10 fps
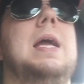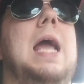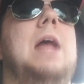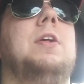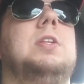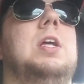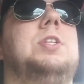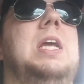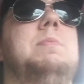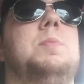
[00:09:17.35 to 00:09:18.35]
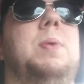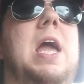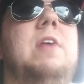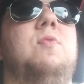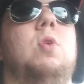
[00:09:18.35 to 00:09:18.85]
and a team they're
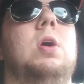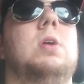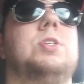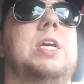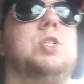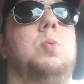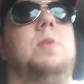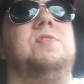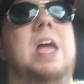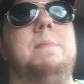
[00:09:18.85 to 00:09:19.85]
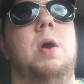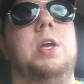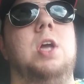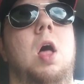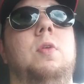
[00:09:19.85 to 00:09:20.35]
playing for says they're worth $10
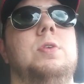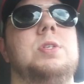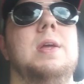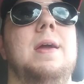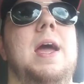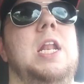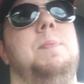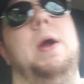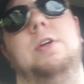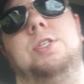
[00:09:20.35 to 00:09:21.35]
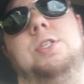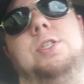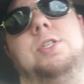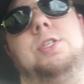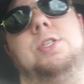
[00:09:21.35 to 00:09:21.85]
million, and the Players
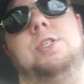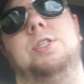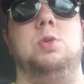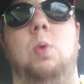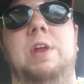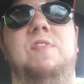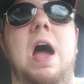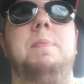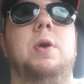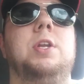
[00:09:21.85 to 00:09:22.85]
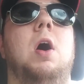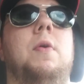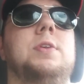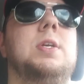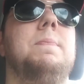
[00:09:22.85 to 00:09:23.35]
Association says they're worth $25
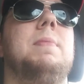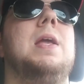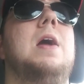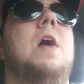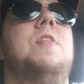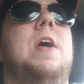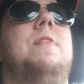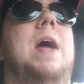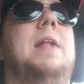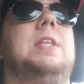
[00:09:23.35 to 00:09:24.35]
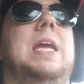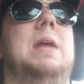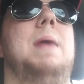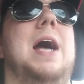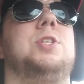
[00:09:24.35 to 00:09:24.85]
million, then that
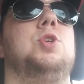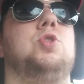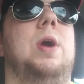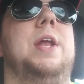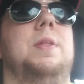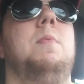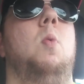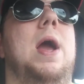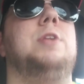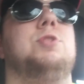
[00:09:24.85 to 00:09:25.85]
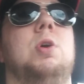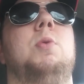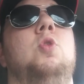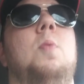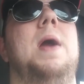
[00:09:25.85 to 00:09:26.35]
team has to trade them away to
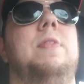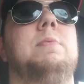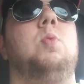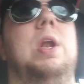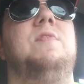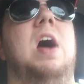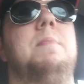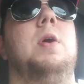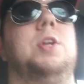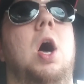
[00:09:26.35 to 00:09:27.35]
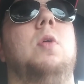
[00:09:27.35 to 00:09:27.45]
someone who will pay them $25 million.